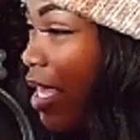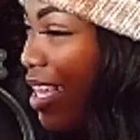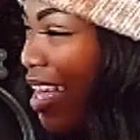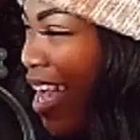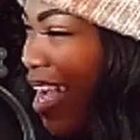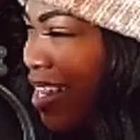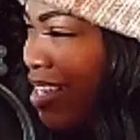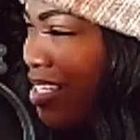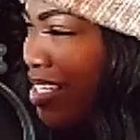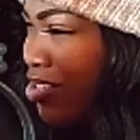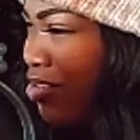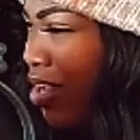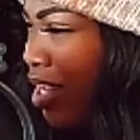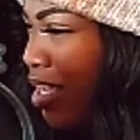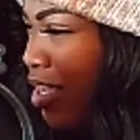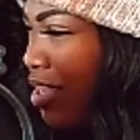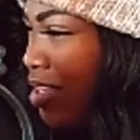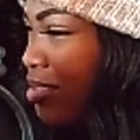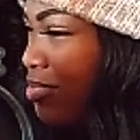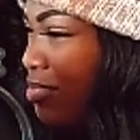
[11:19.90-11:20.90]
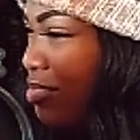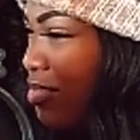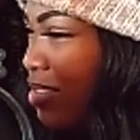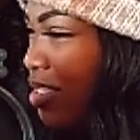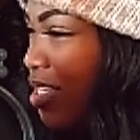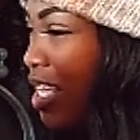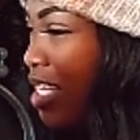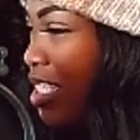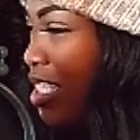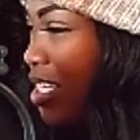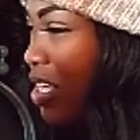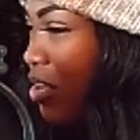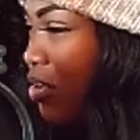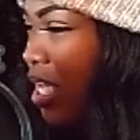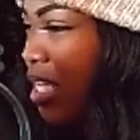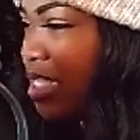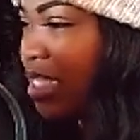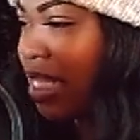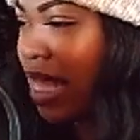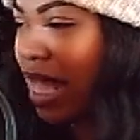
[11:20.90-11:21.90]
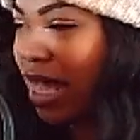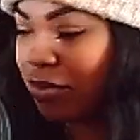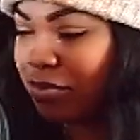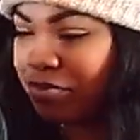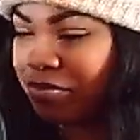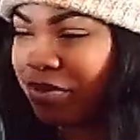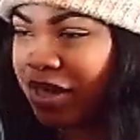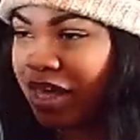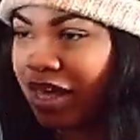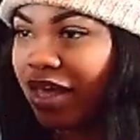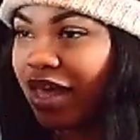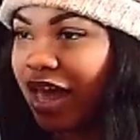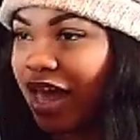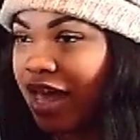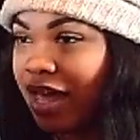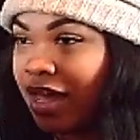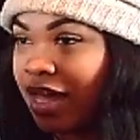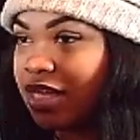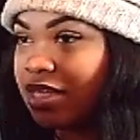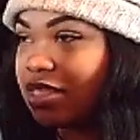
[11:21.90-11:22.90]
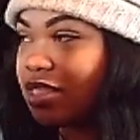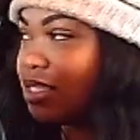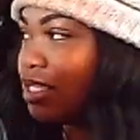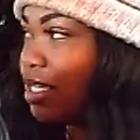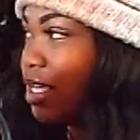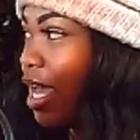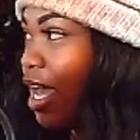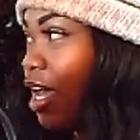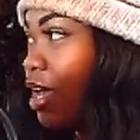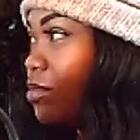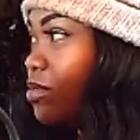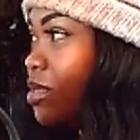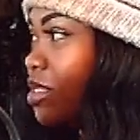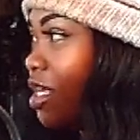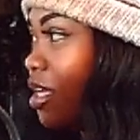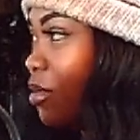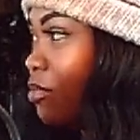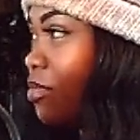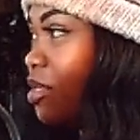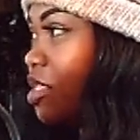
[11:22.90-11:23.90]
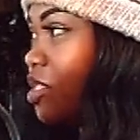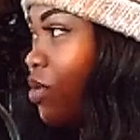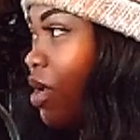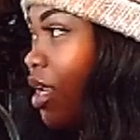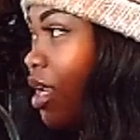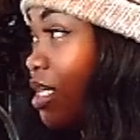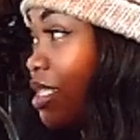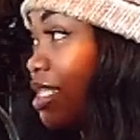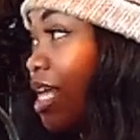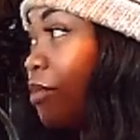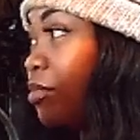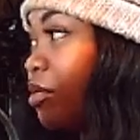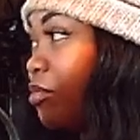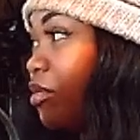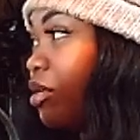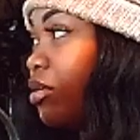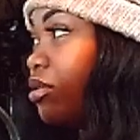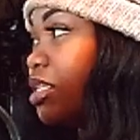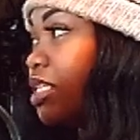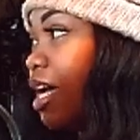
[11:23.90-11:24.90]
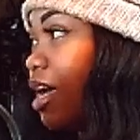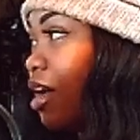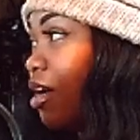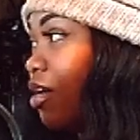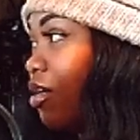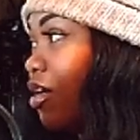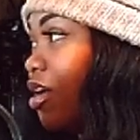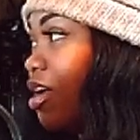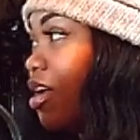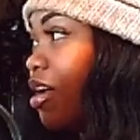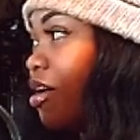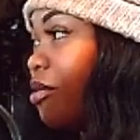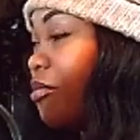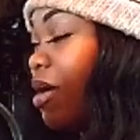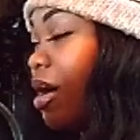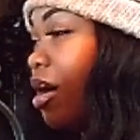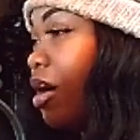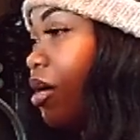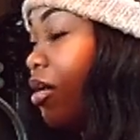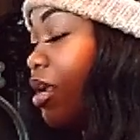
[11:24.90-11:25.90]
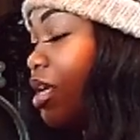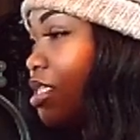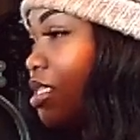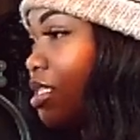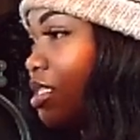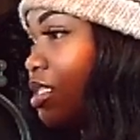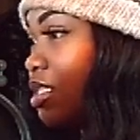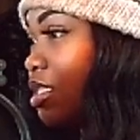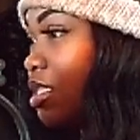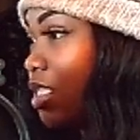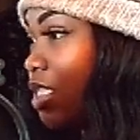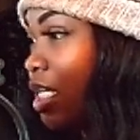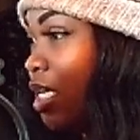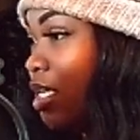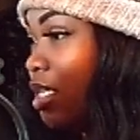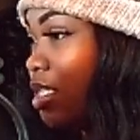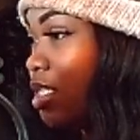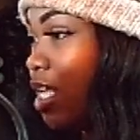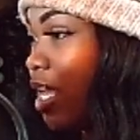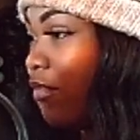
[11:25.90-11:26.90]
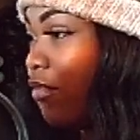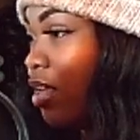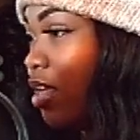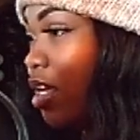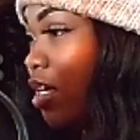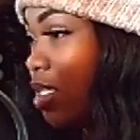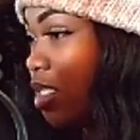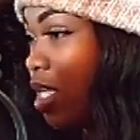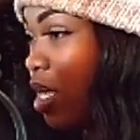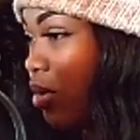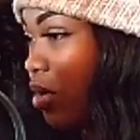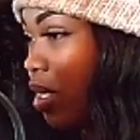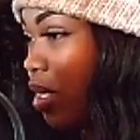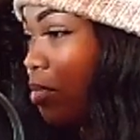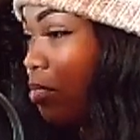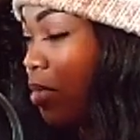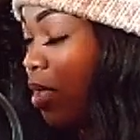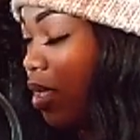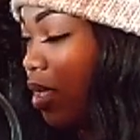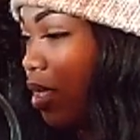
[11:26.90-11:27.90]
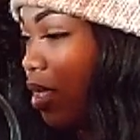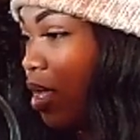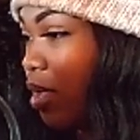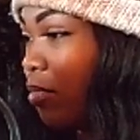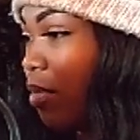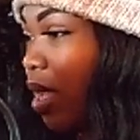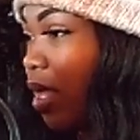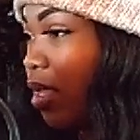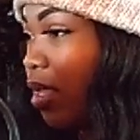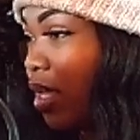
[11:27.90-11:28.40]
Kind of, sort of. Okay. It's it's like big age gaps in mm. between us. I'm the middle child. Mm. My oldest sister, she's seven years older than me, and my mm.